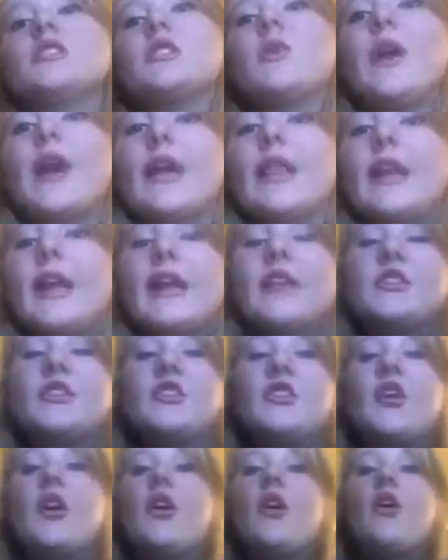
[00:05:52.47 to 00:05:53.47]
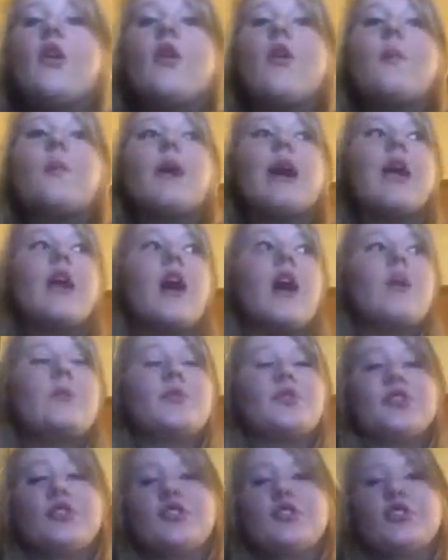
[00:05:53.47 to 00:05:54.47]
So I like to know my
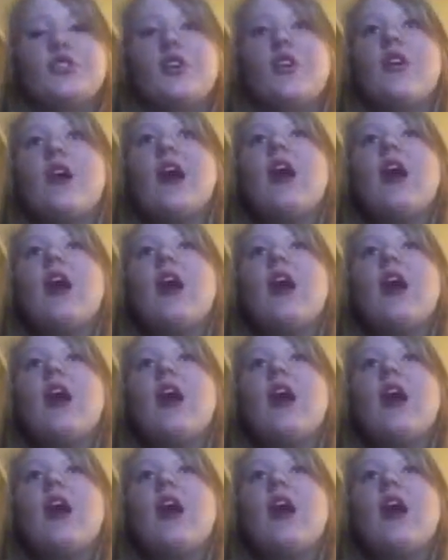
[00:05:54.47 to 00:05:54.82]
options, you know?